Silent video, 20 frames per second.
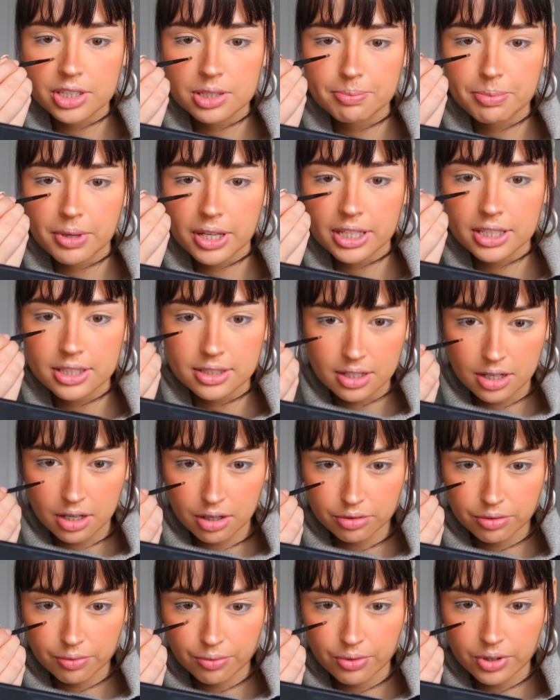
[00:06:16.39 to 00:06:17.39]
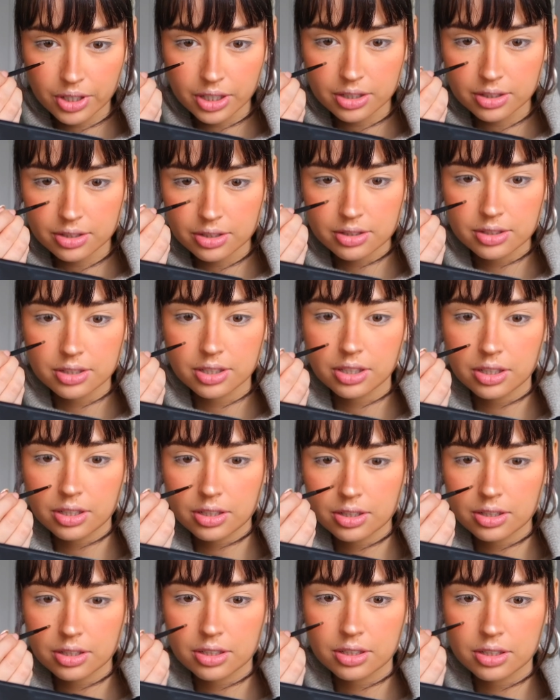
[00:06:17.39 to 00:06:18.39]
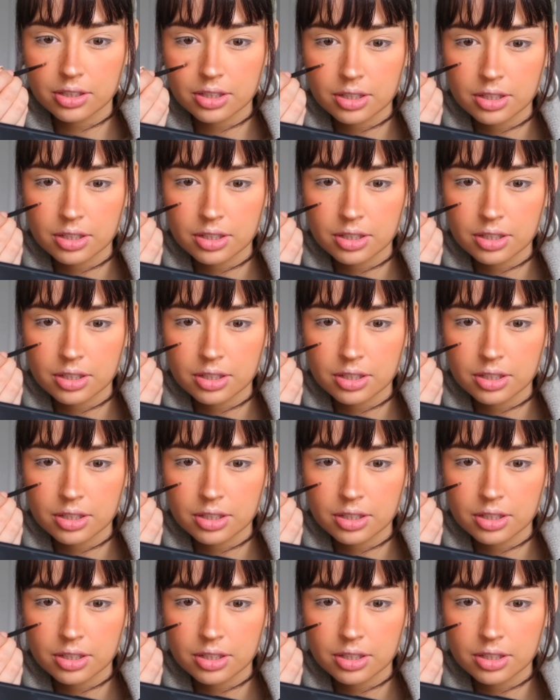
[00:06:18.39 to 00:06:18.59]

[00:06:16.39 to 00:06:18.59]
spaced out freckles here,